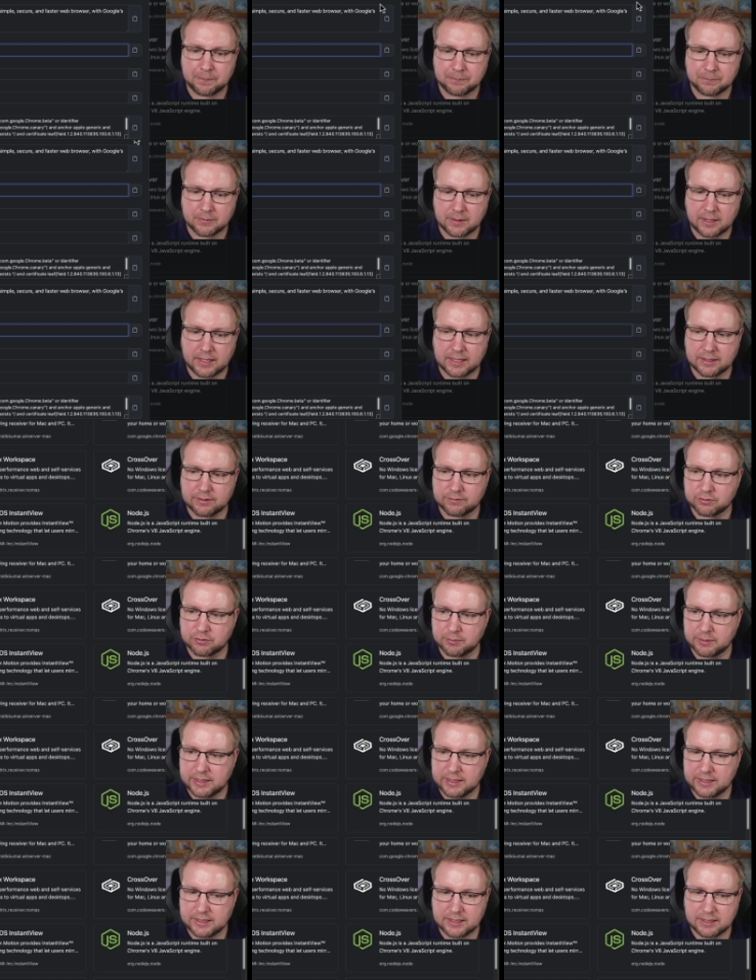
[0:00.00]
And from
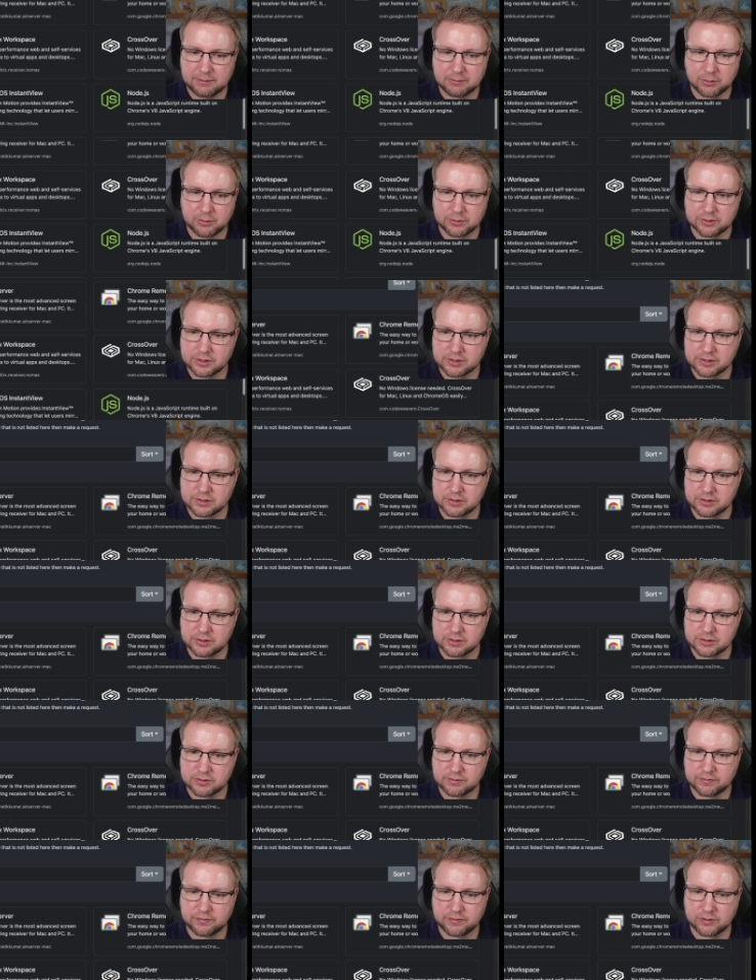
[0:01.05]
here, I'm going to search
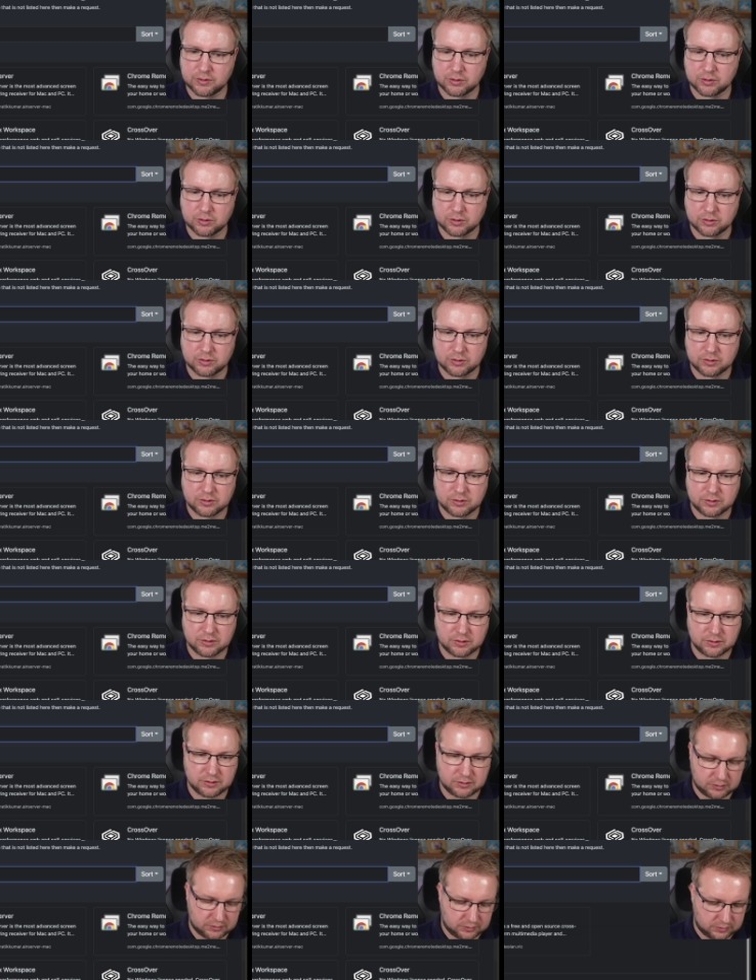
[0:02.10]
for
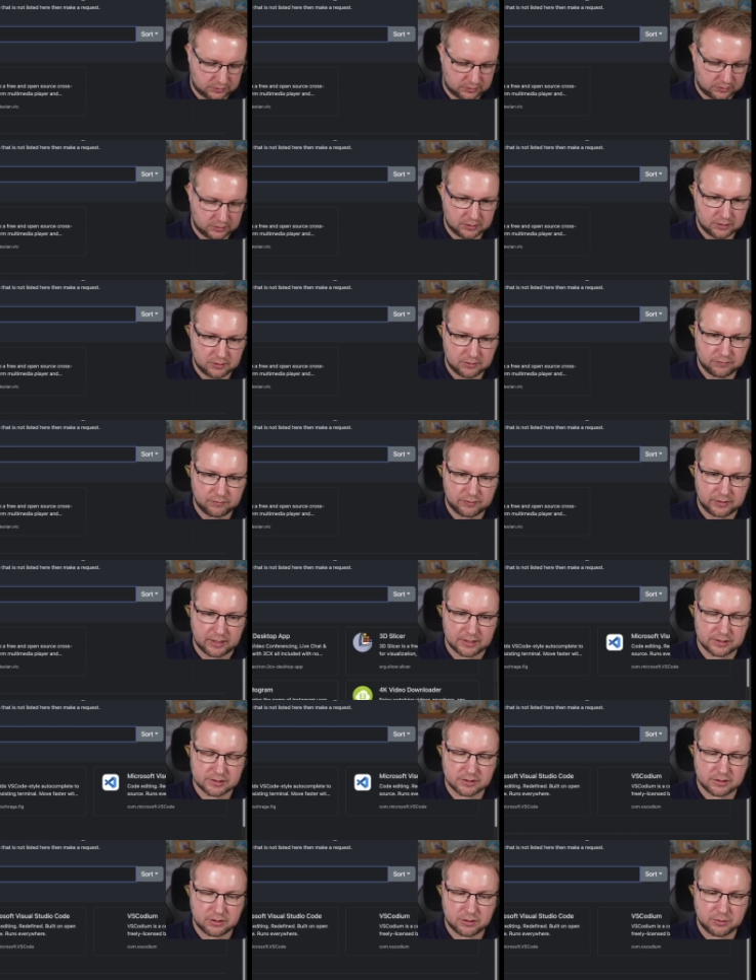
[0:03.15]
VS
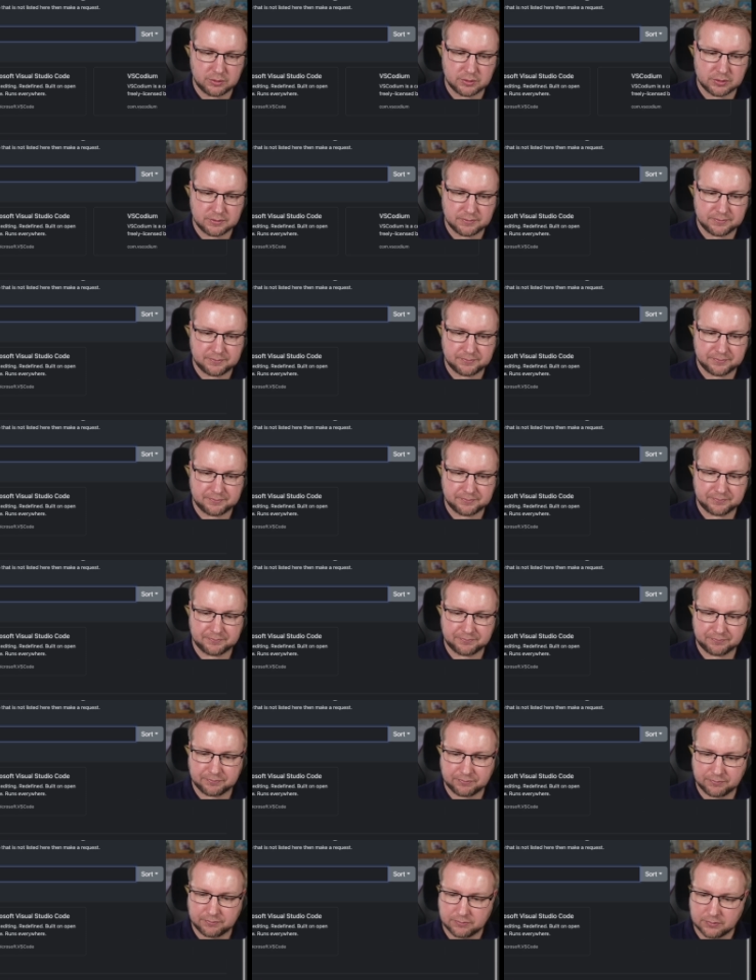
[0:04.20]
Code.
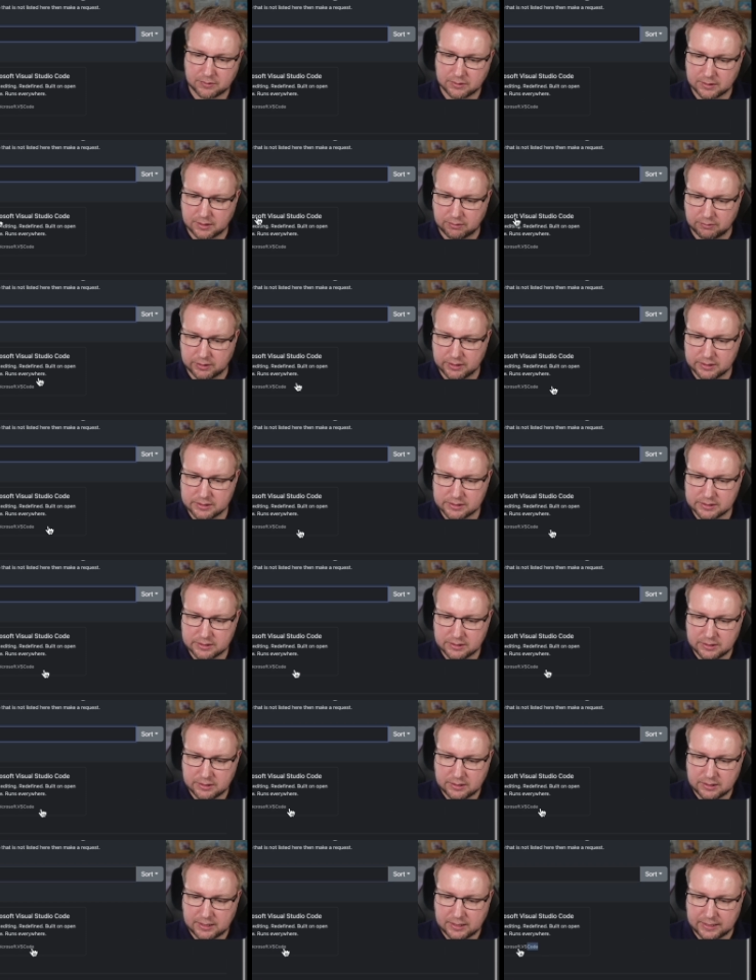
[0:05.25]
There it is.
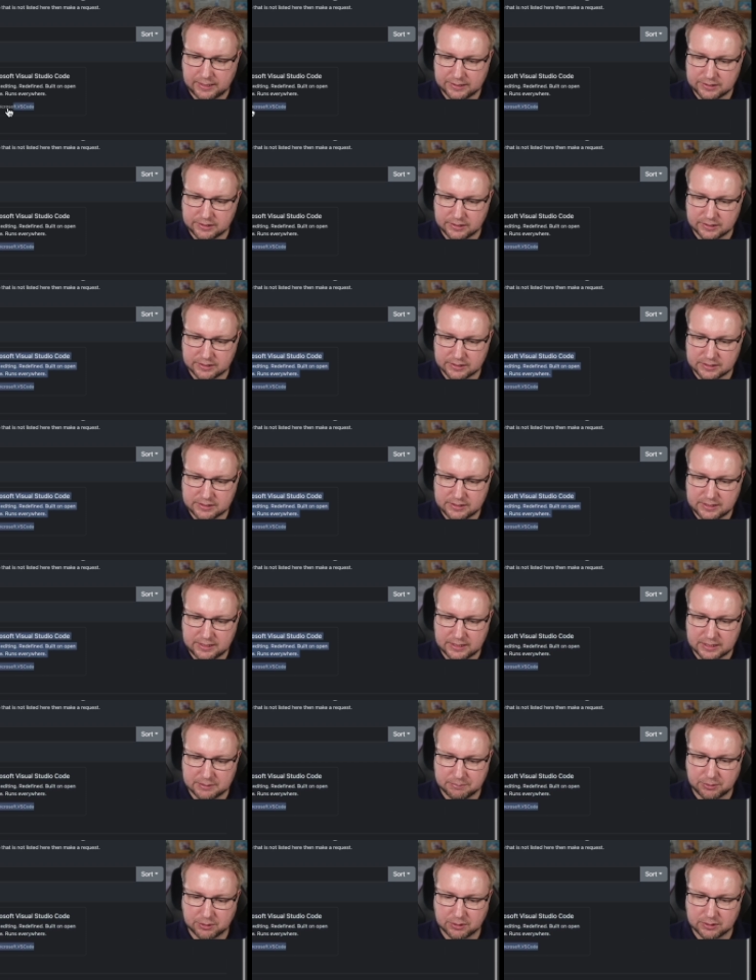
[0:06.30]
And actually, you can see the
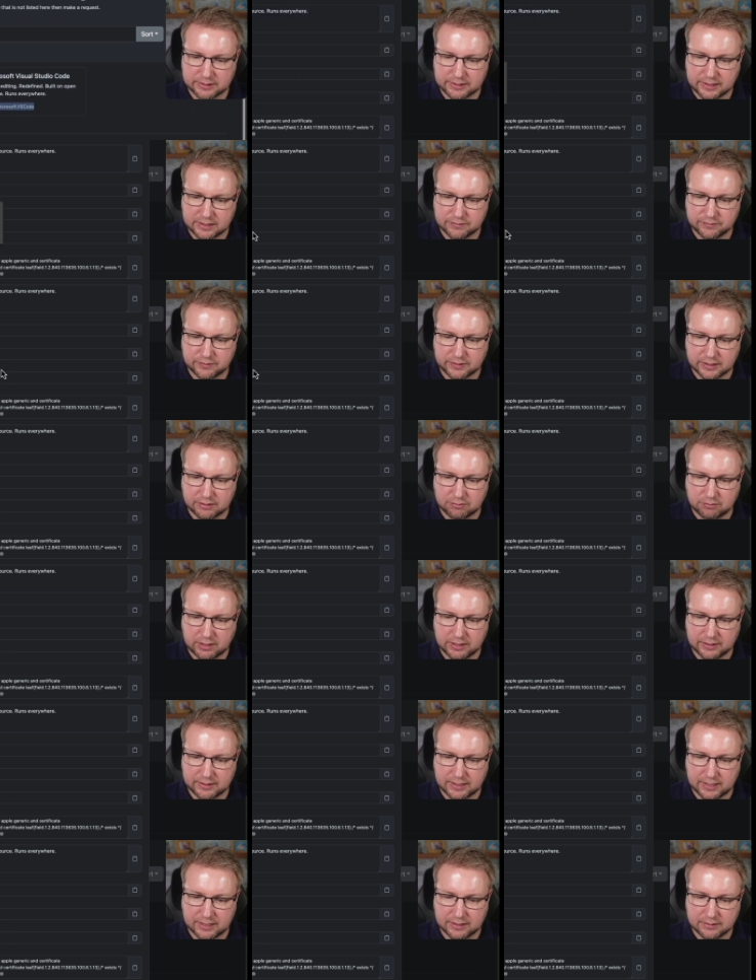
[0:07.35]
bundle identifier right
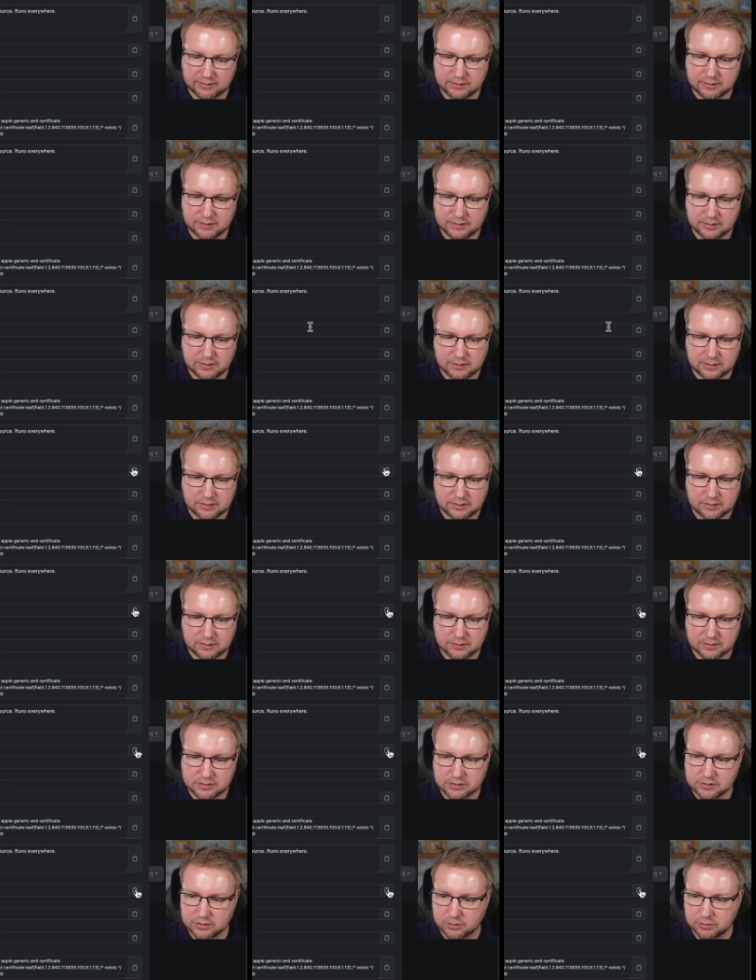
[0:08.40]
there.
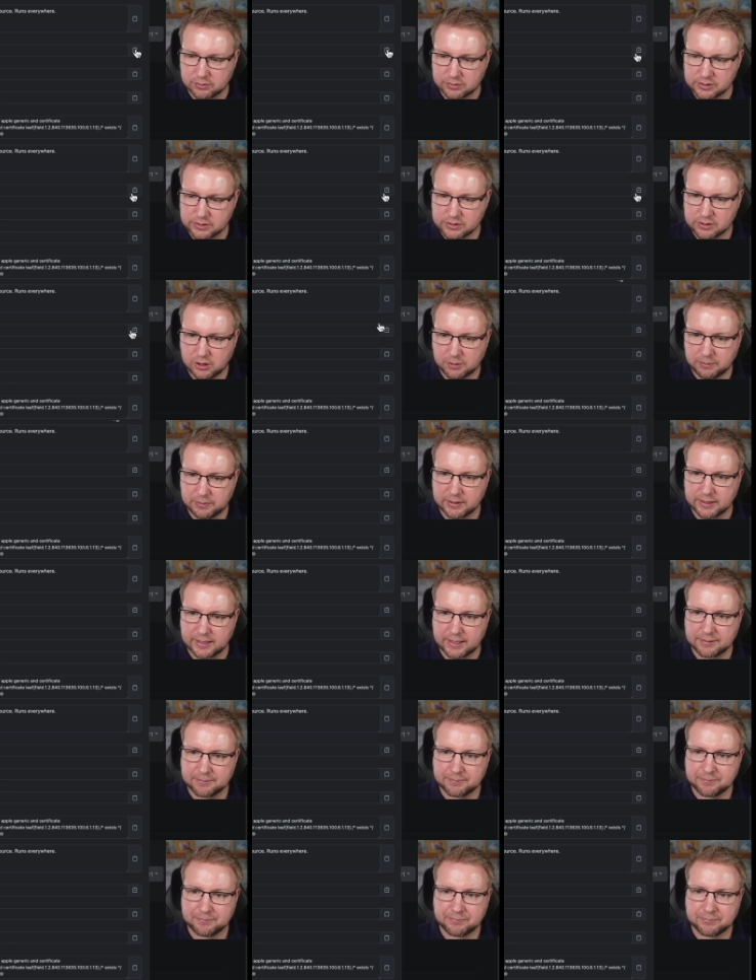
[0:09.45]
So just copy that.
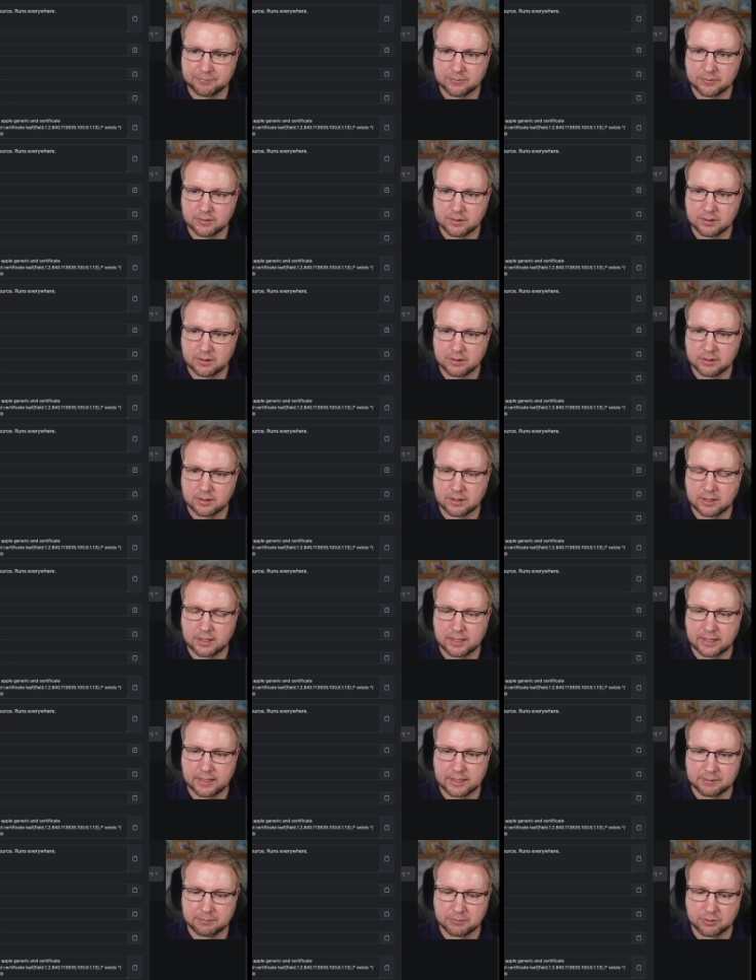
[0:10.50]
And
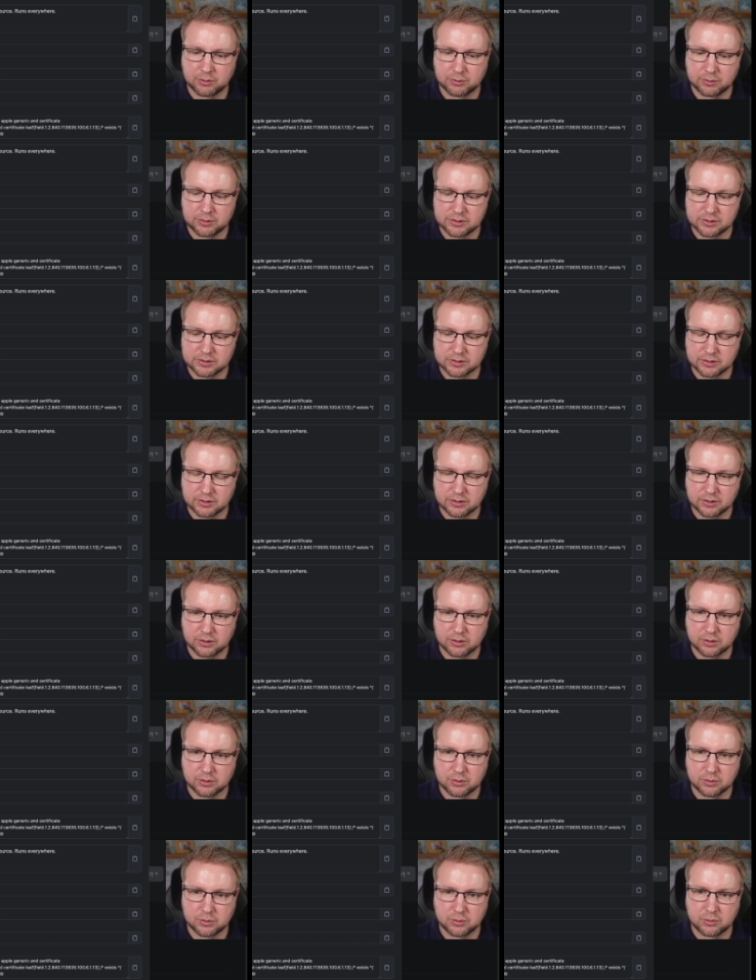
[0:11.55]
I'm going to
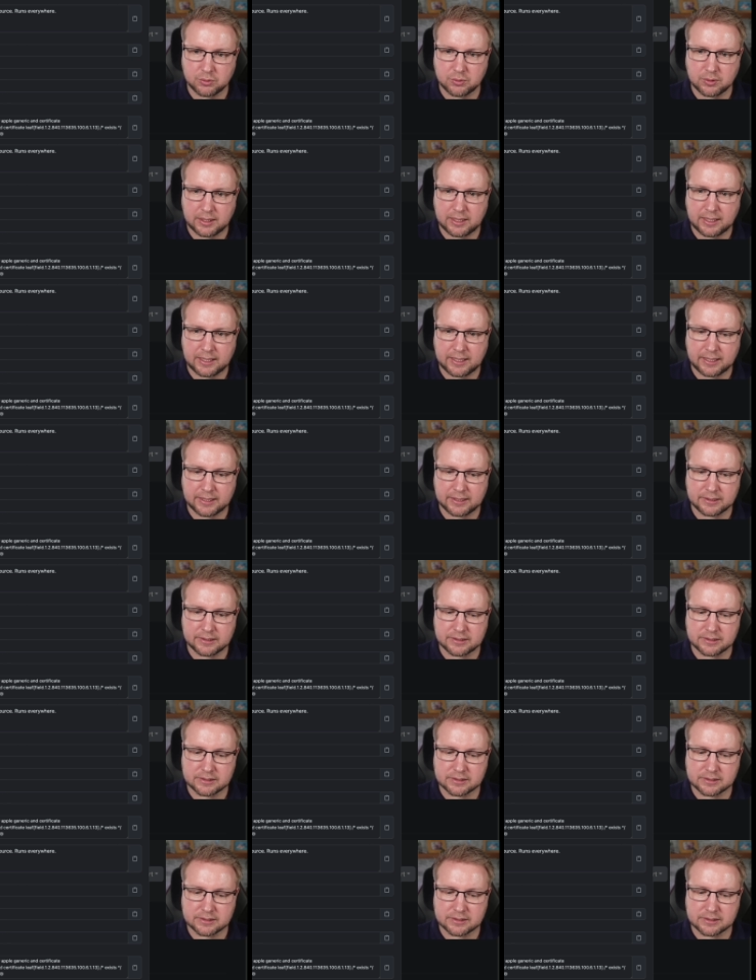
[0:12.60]
go and